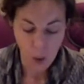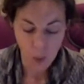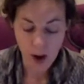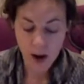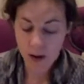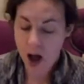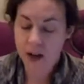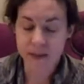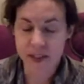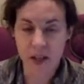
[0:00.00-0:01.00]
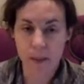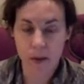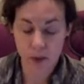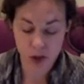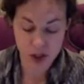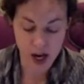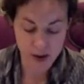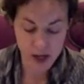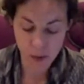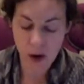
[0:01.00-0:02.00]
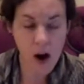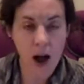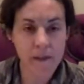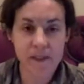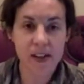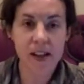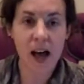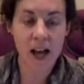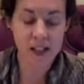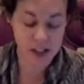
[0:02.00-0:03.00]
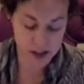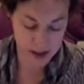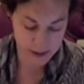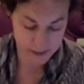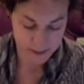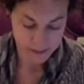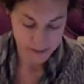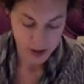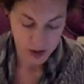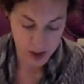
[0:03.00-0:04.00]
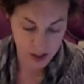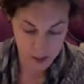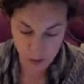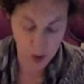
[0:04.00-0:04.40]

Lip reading: "We're off!" someone was shouting. "We're off at last!" James